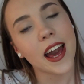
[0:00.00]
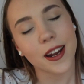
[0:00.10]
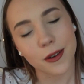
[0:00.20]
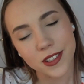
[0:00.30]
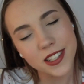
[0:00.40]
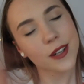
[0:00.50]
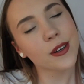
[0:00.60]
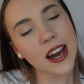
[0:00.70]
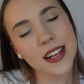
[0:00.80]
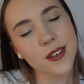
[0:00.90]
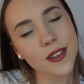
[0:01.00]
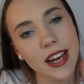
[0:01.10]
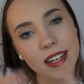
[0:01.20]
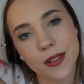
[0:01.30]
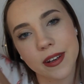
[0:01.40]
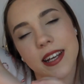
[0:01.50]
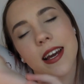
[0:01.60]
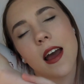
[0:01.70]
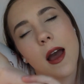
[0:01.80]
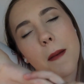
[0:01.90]
and I'll see you guys all next week.
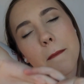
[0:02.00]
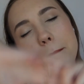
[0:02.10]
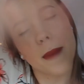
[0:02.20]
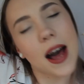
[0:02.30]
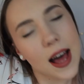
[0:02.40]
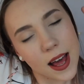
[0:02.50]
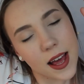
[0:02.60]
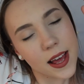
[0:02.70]
Bye!